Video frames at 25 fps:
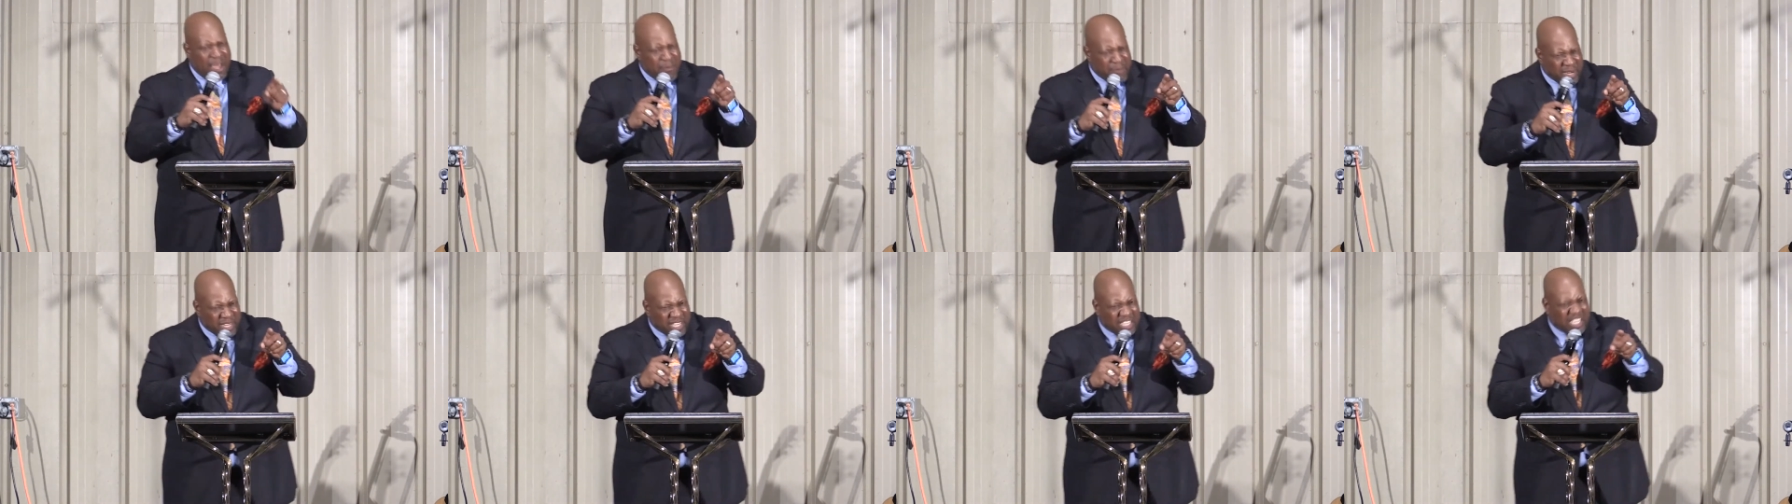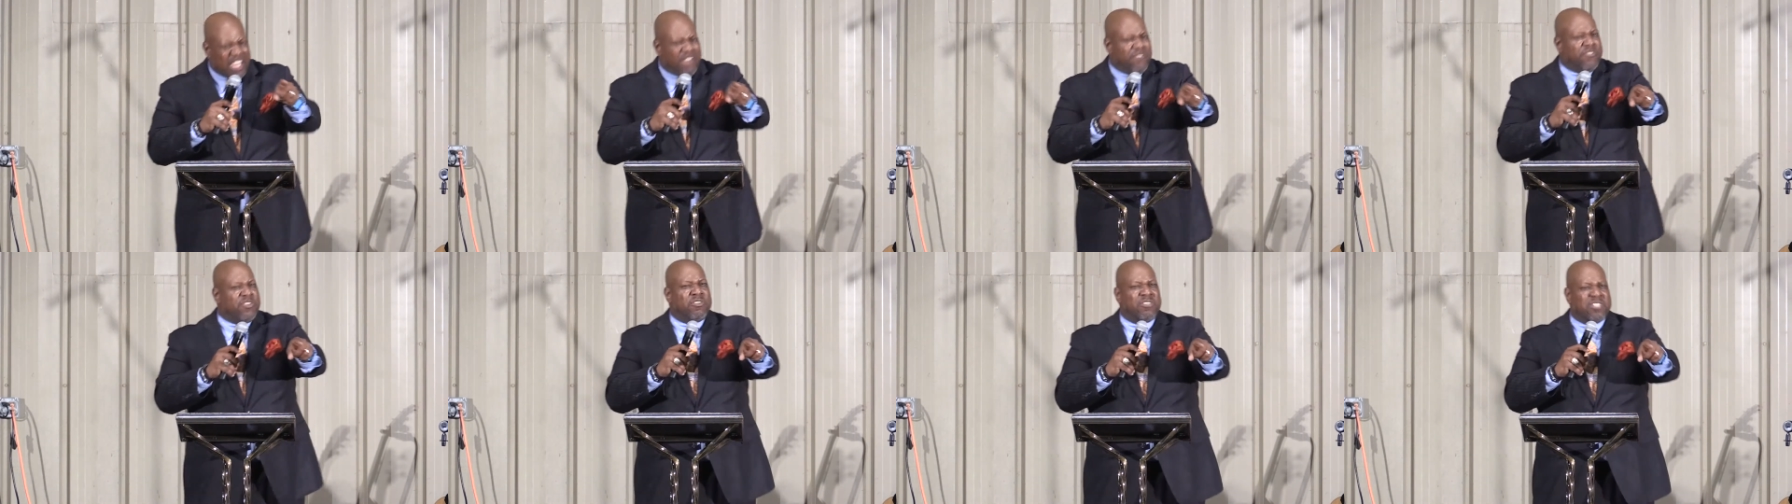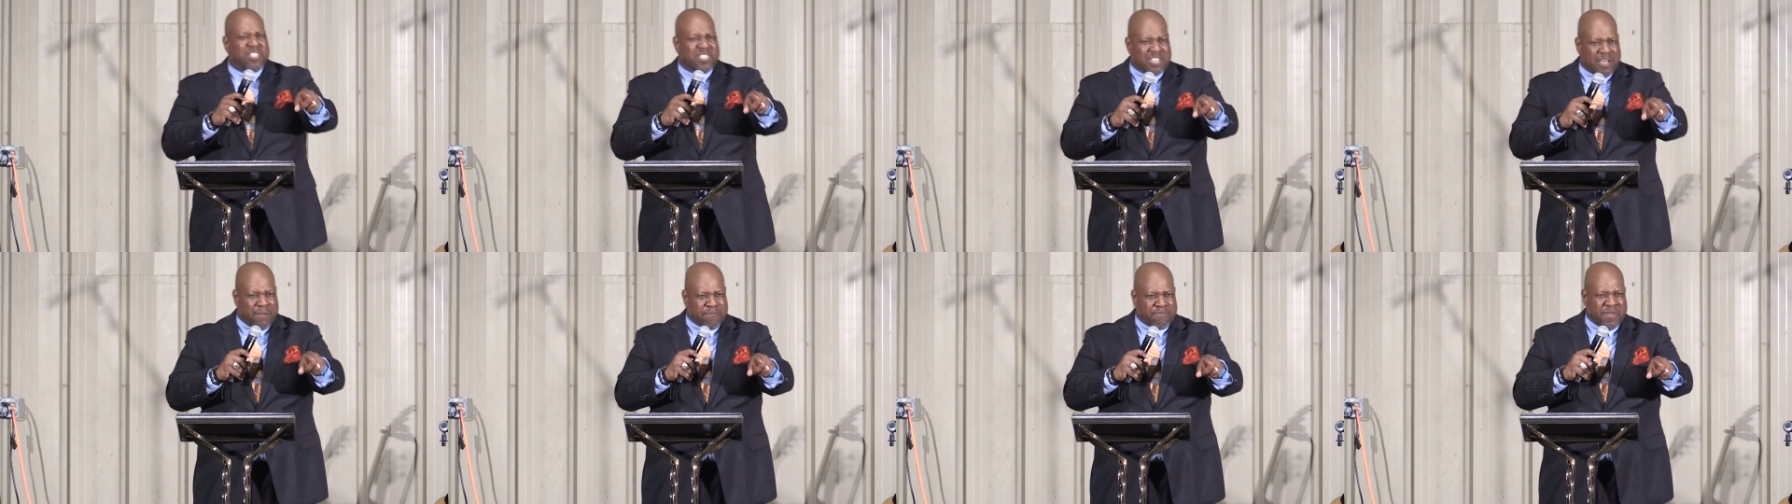and I'm going to give
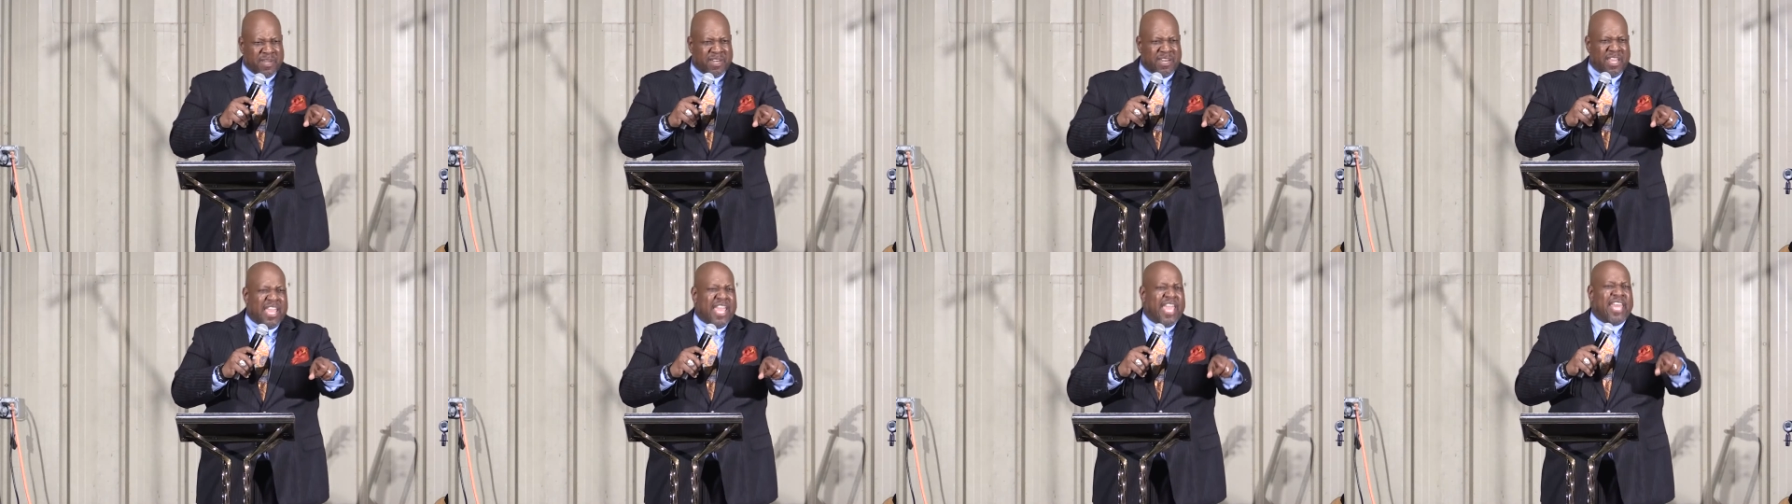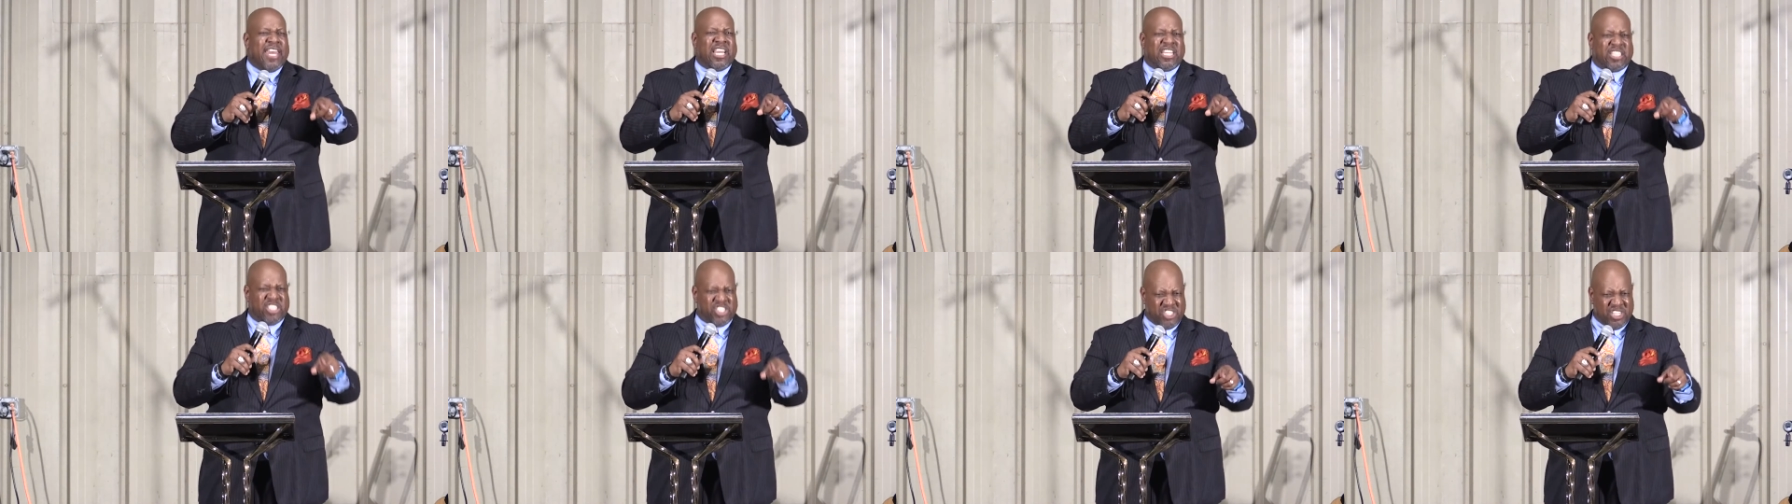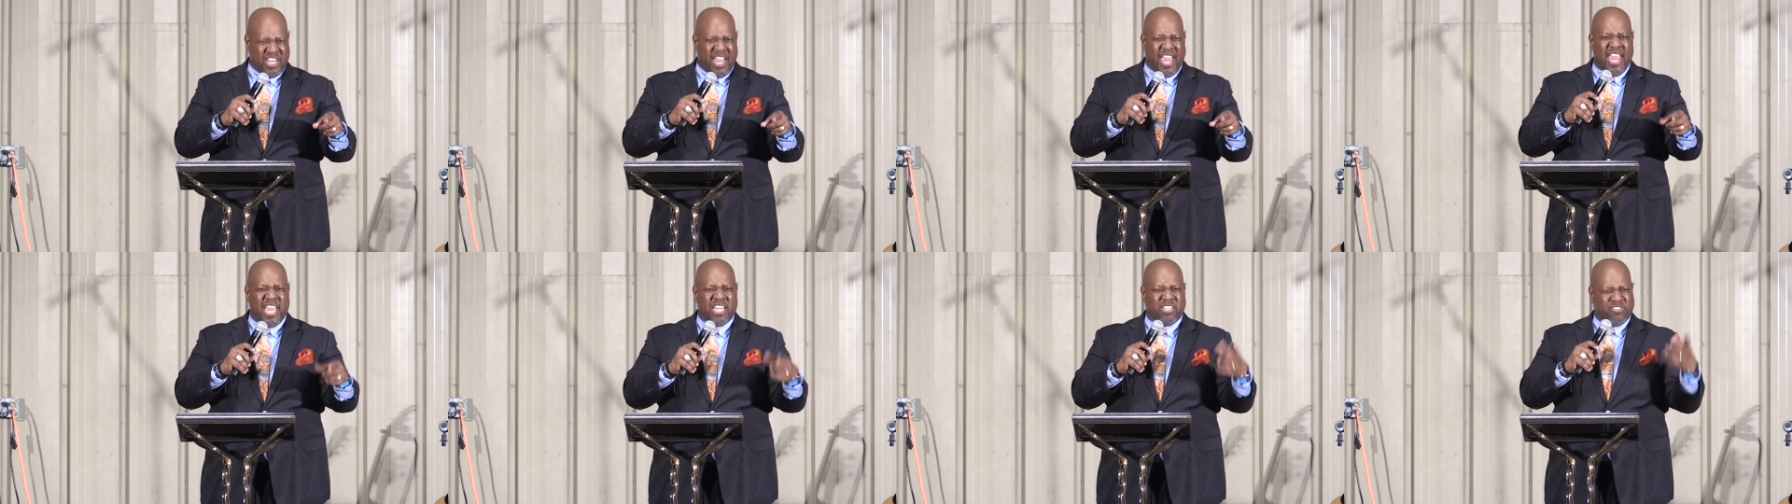you something in
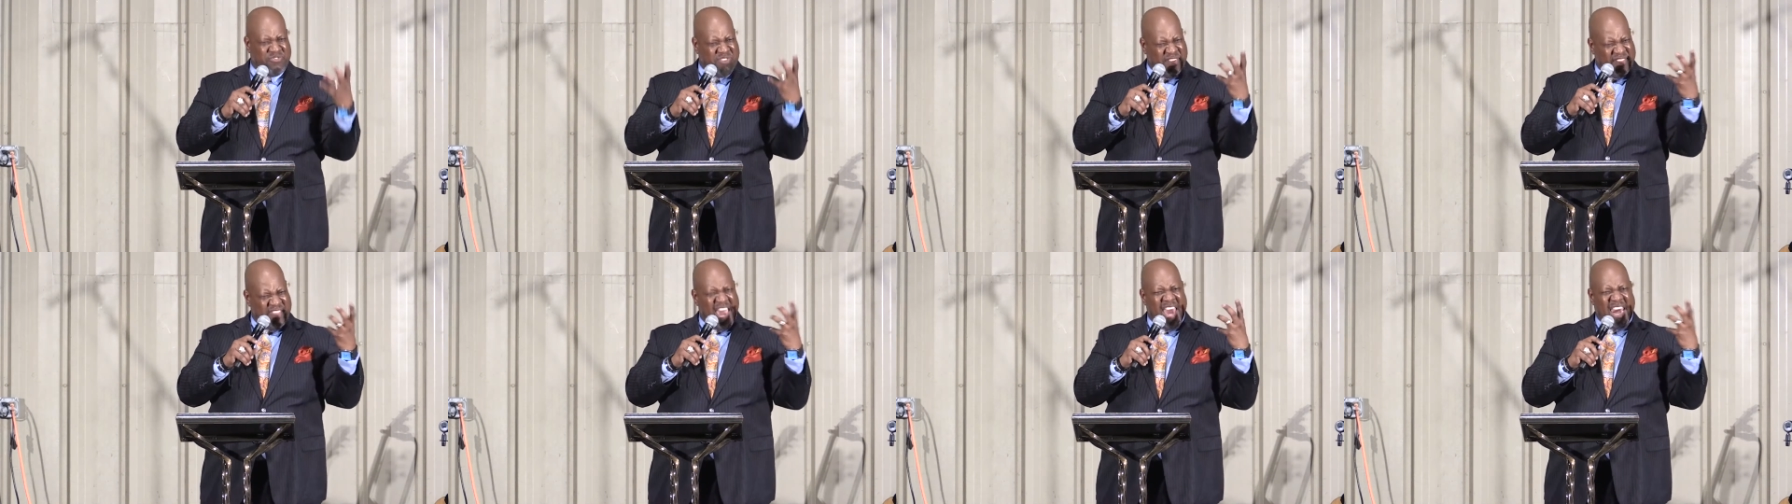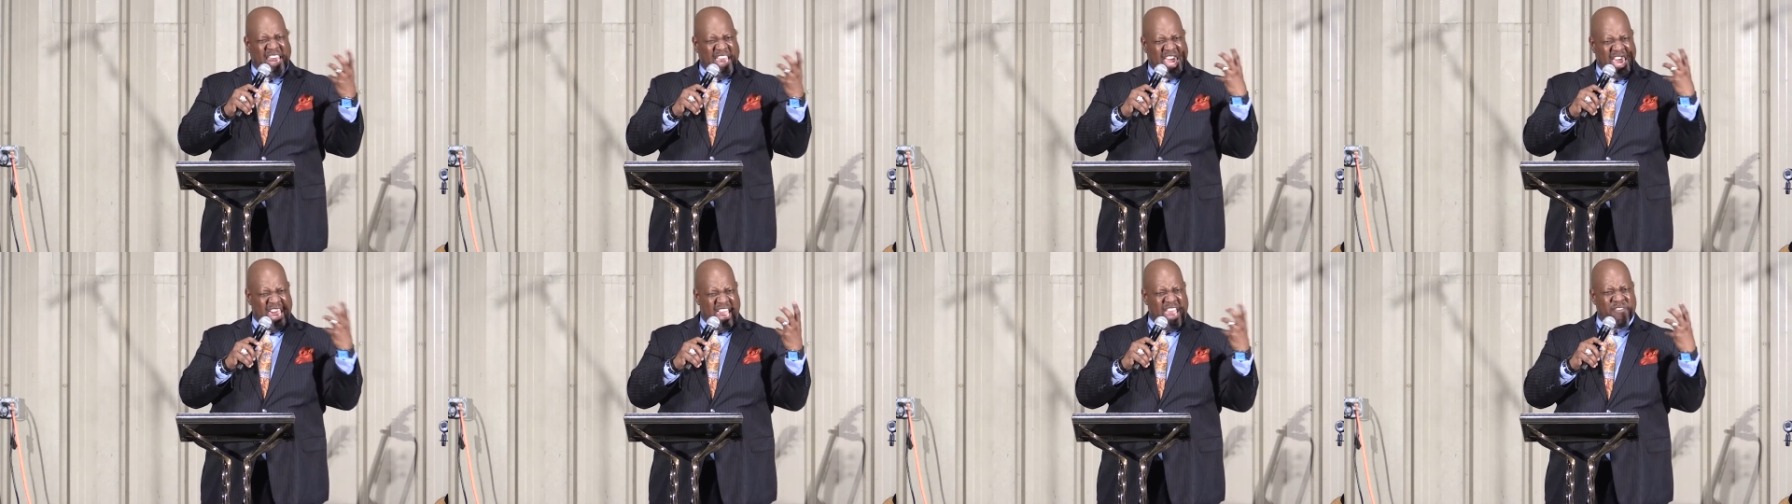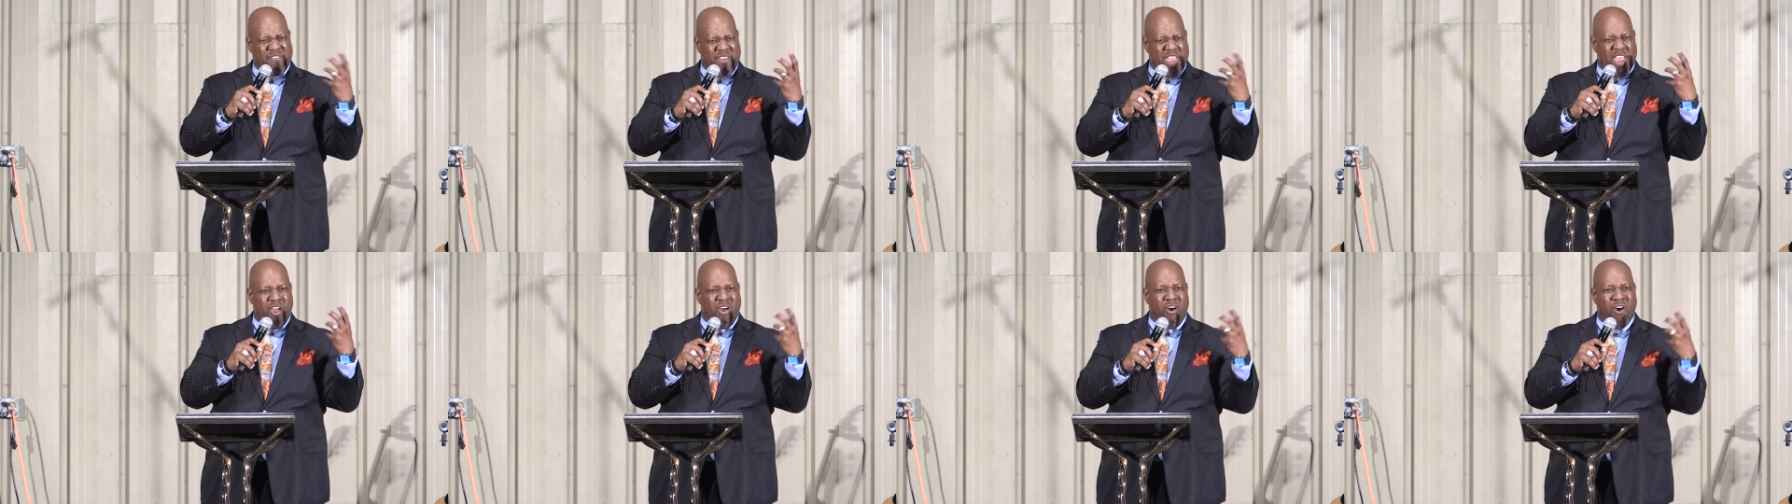exchange for that
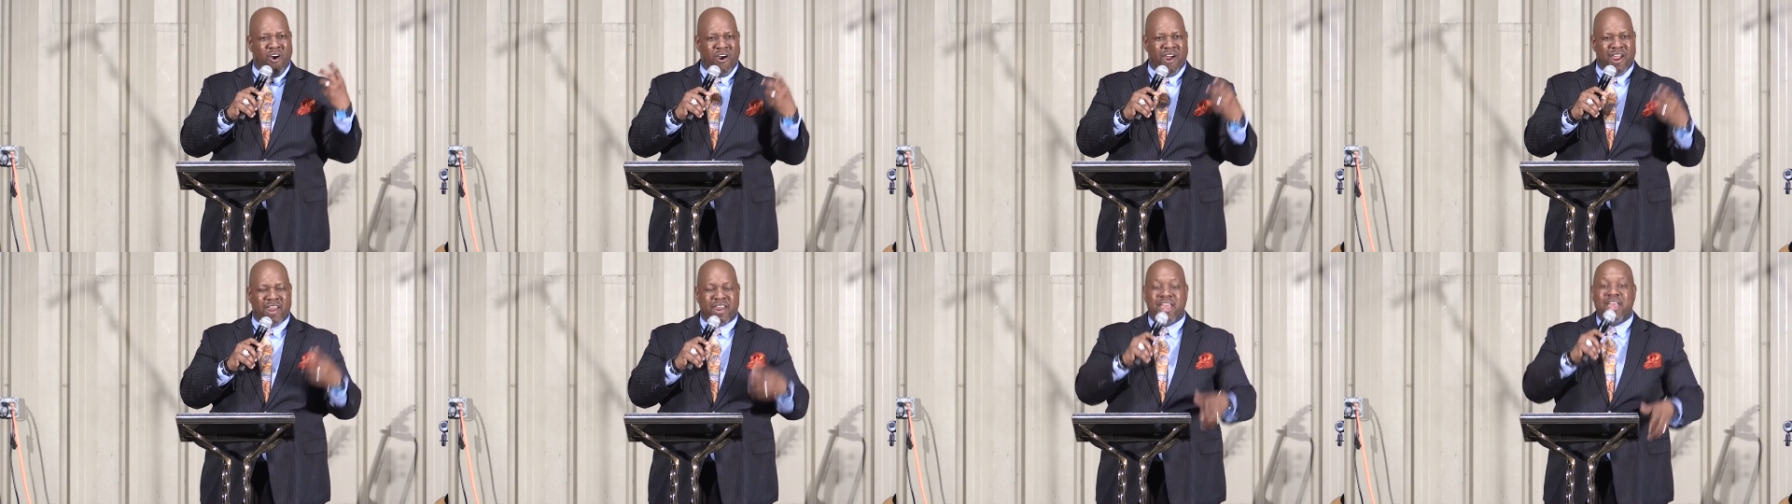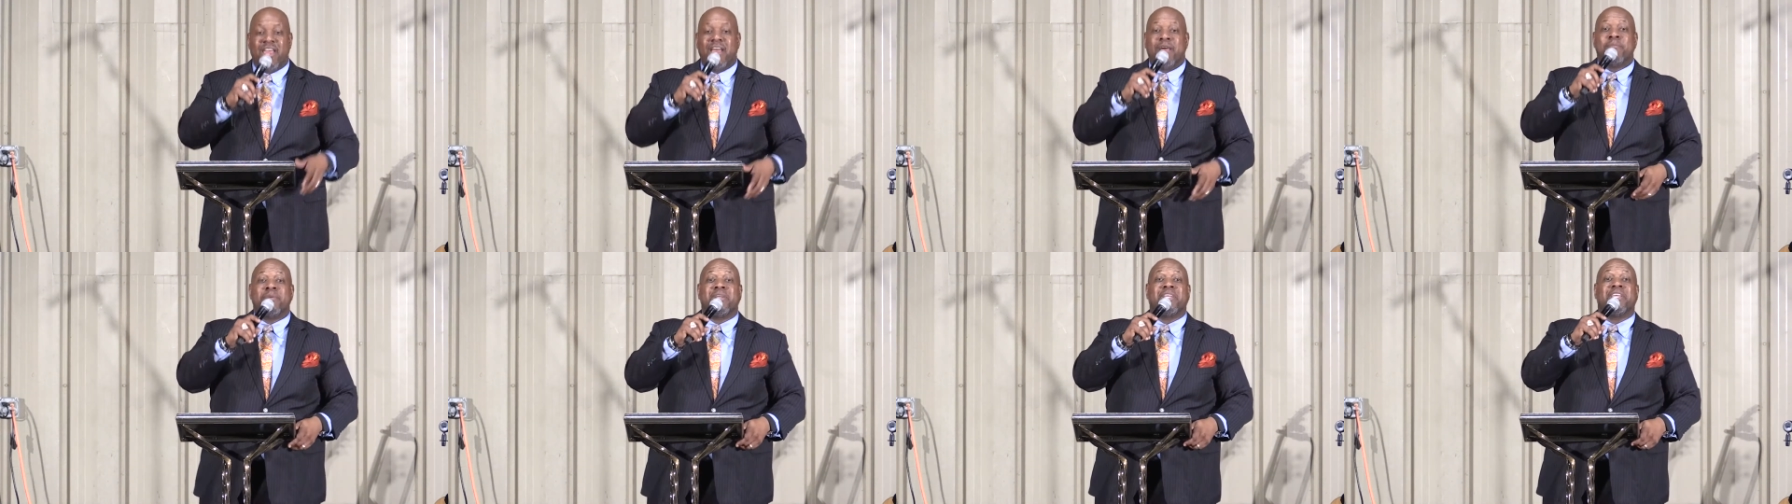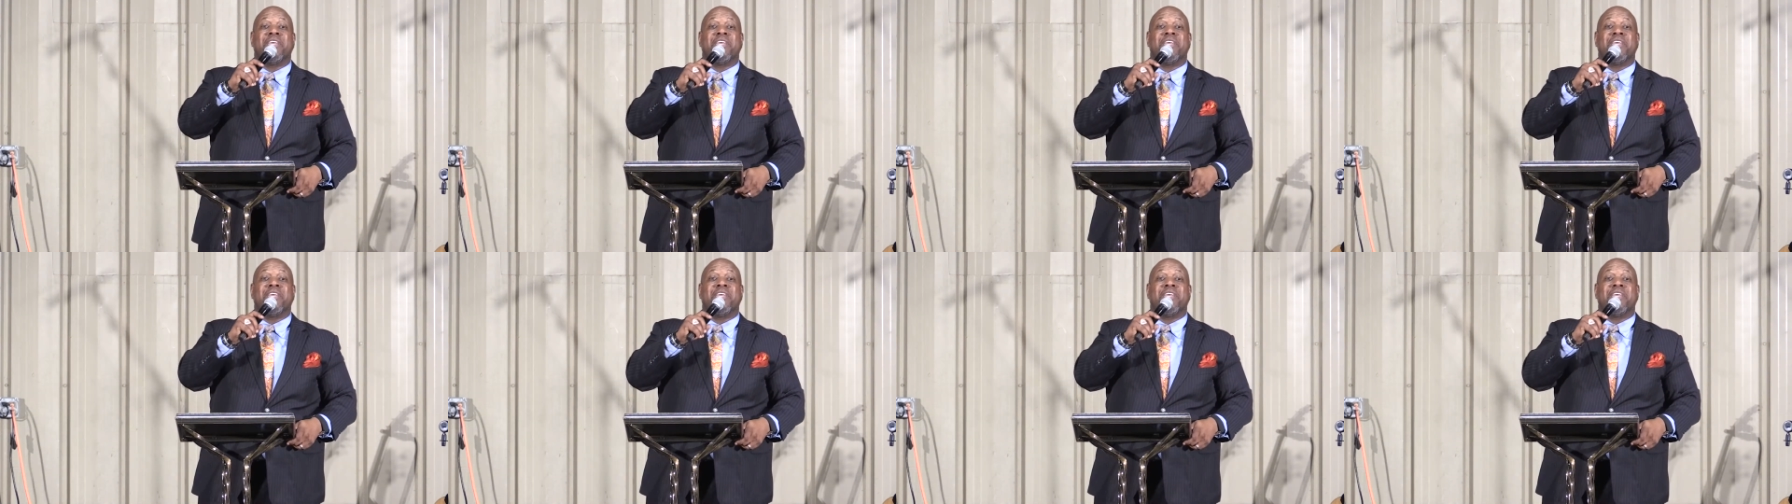heavy heart.